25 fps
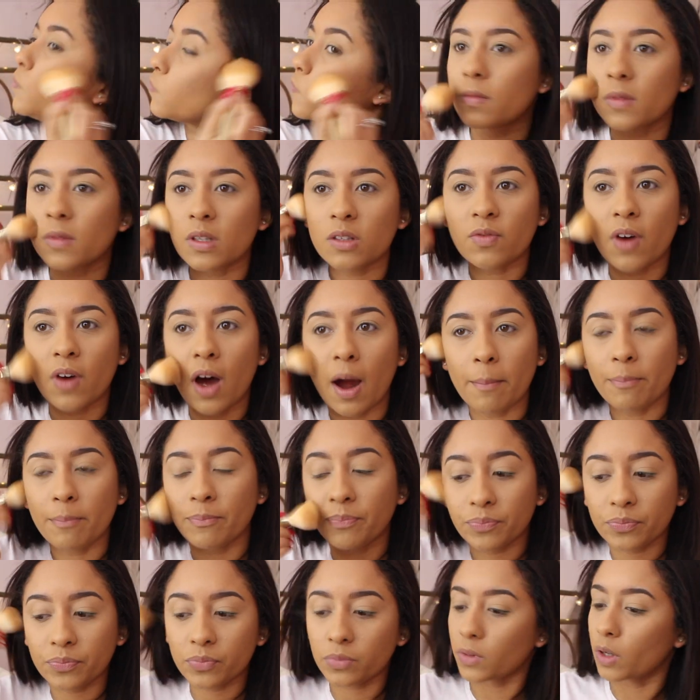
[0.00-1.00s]
It's fine.
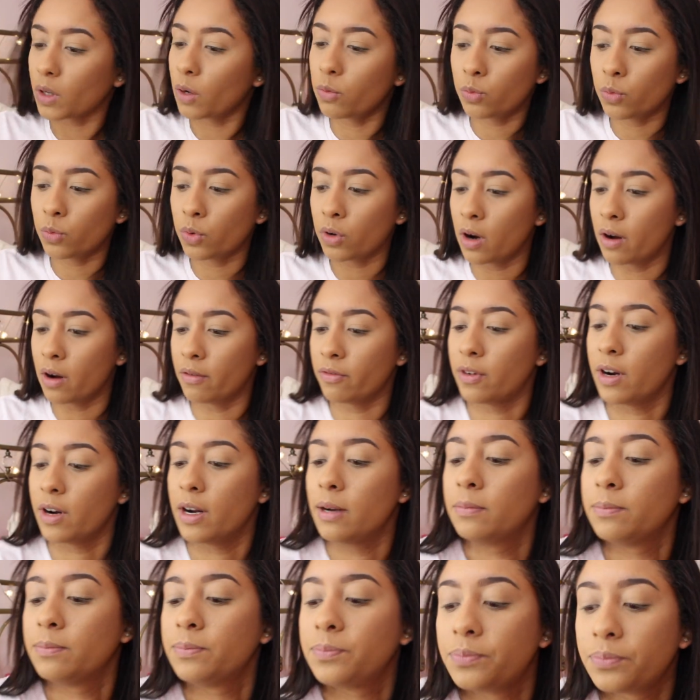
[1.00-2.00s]
We're over it.
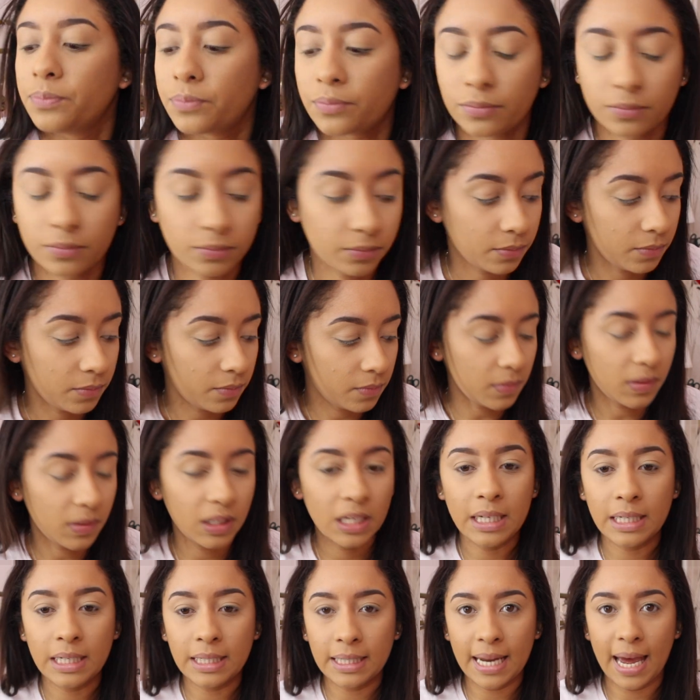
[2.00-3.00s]

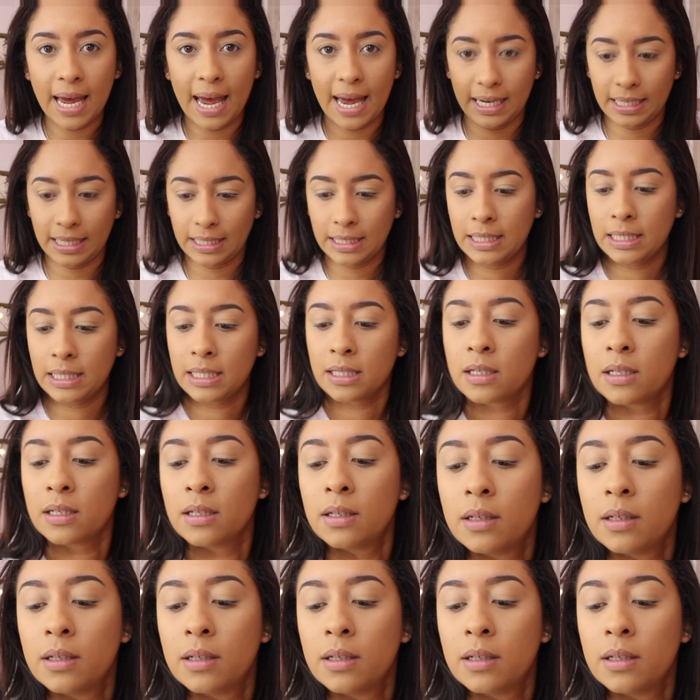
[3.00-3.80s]
Next.